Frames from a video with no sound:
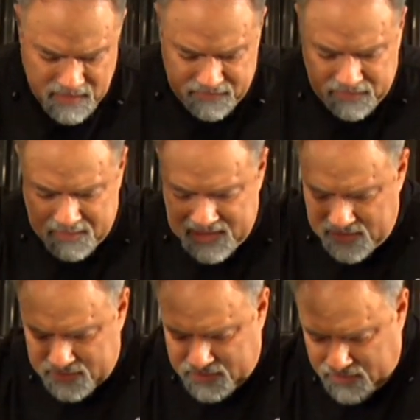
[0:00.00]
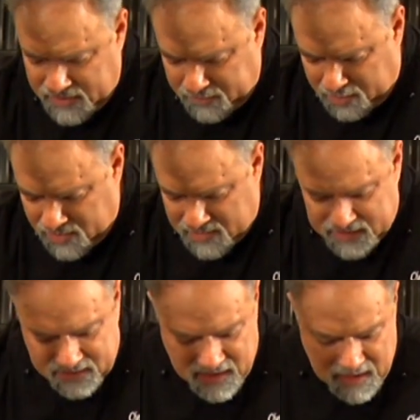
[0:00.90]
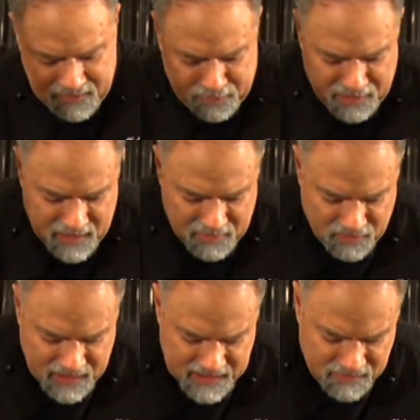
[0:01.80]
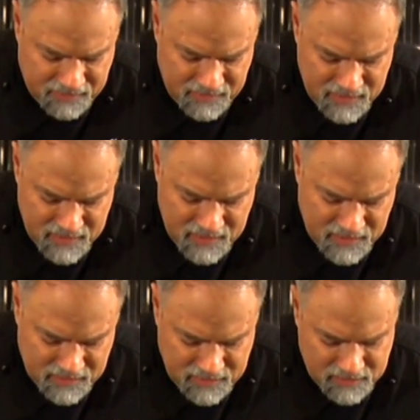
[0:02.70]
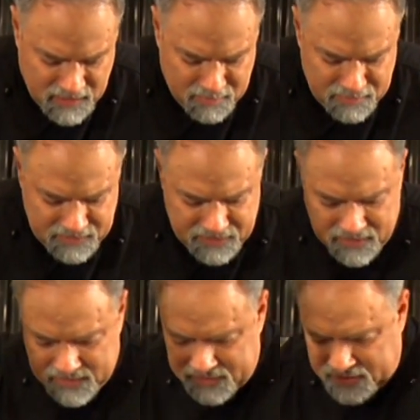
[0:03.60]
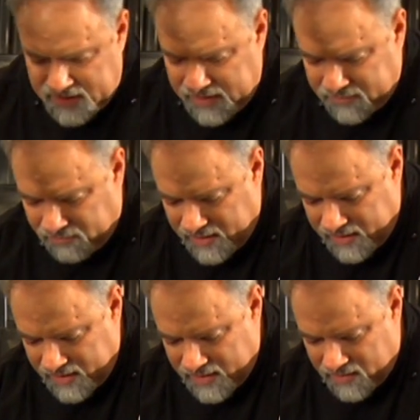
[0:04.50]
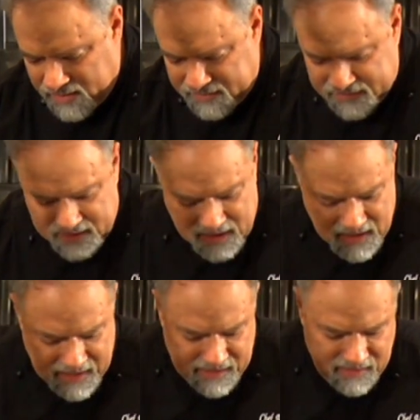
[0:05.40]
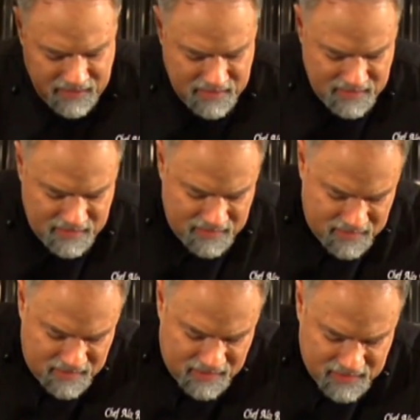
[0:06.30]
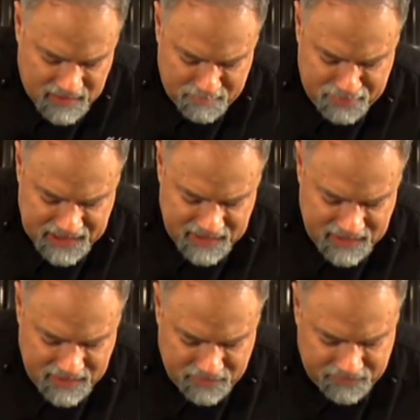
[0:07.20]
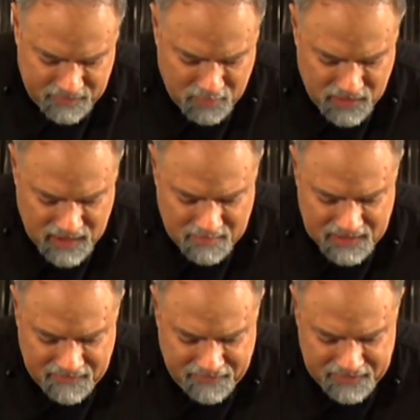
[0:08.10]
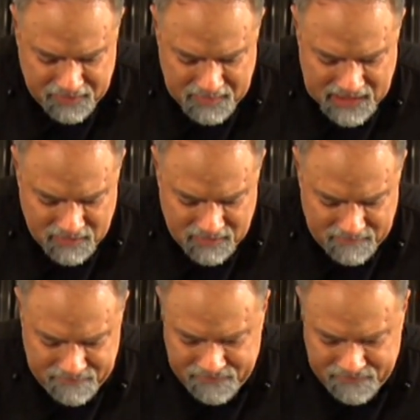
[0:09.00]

Get some of the other goodies, put them on top, spread them around. Little chunk of cheese right there on the side. I got a beet in here somewhere. I'm going to fish them out.